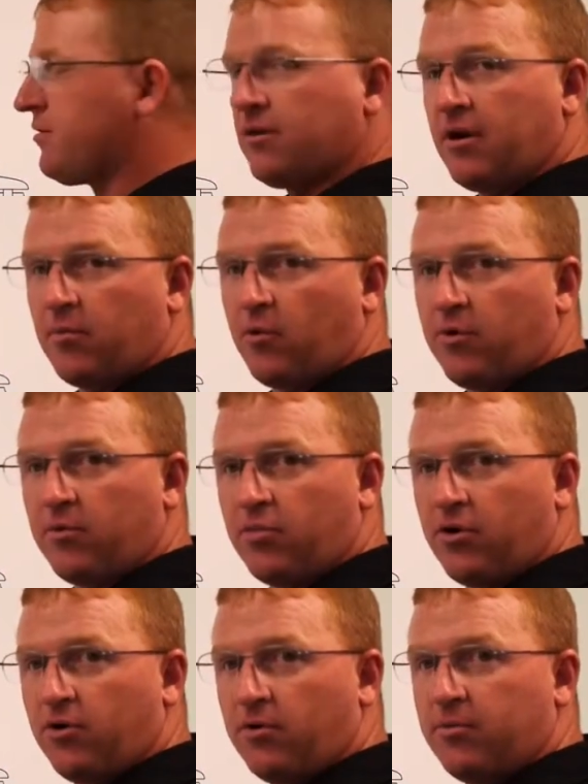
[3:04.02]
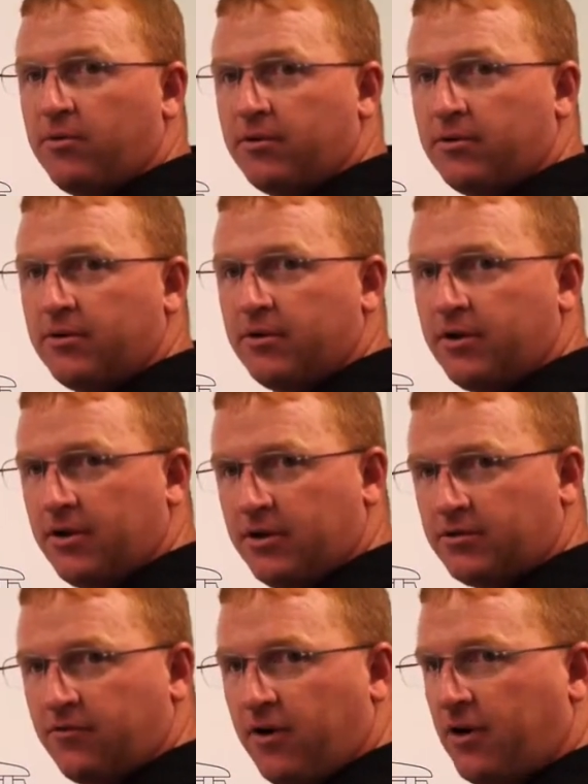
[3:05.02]
us that number one probe
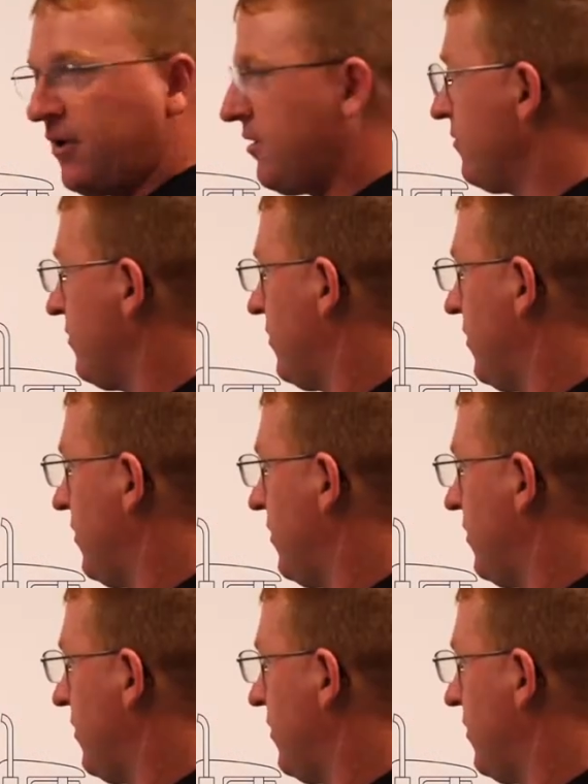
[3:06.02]
is fine